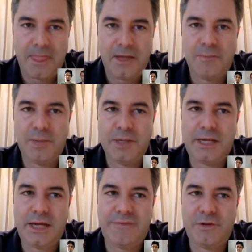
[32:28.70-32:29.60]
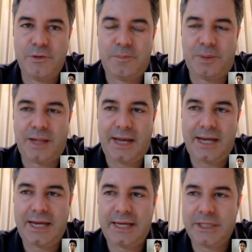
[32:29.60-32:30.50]
But if you're
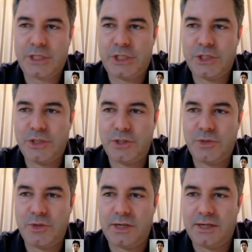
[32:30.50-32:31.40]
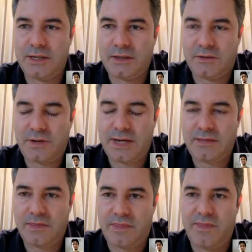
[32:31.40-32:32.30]
planning to
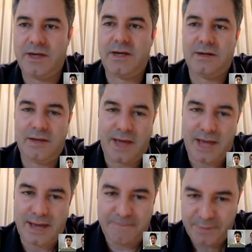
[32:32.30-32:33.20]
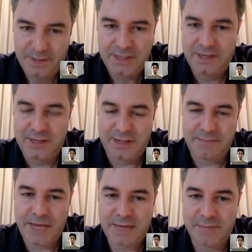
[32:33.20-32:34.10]
create the app and
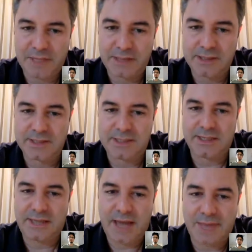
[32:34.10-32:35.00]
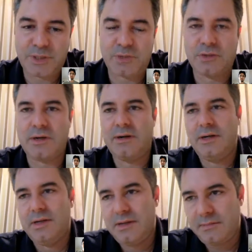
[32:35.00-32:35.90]
make millions in the App Store,
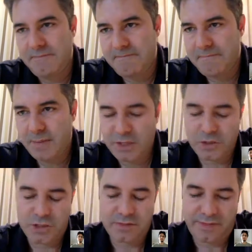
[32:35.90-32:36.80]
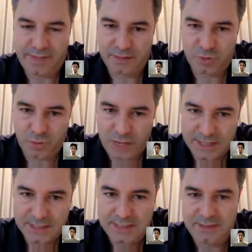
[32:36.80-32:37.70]
maybe you should think
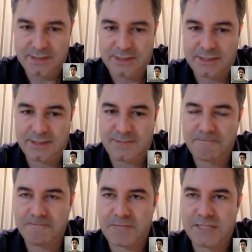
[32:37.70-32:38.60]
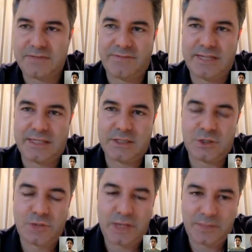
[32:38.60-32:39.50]
twice. It's an
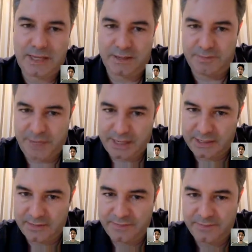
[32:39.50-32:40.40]
extremely competitive